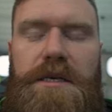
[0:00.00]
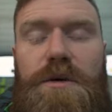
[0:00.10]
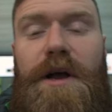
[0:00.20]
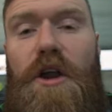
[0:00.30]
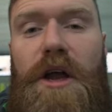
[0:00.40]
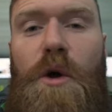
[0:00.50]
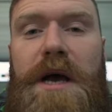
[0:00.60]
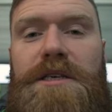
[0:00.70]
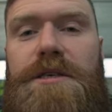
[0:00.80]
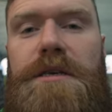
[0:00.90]
So I got a
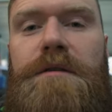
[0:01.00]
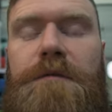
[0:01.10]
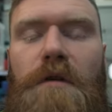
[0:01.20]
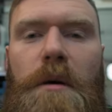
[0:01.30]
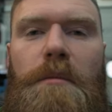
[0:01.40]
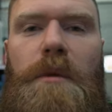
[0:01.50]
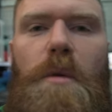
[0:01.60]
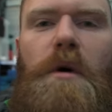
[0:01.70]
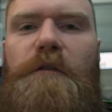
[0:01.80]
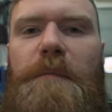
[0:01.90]
question from
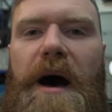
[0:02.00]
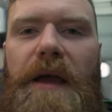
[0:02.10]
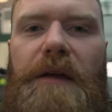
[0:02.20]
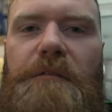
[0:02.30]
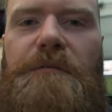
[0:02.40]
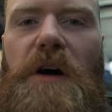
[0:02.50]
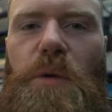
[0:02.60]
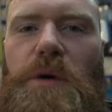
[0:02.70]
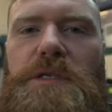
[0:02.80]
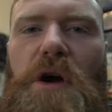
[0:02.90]
one of my
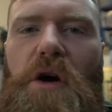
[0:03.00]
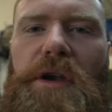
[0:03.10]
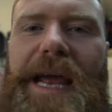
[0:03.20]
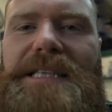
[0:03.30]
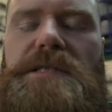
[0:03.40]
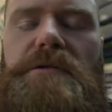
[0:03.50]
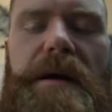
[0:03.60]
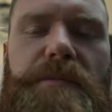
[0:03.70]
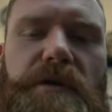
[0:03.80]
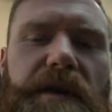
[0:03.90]
followers on
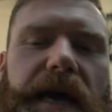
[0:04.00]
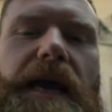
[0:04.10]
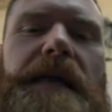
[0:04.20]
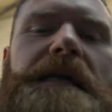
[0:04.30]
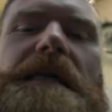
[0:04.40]
Instagram the other day,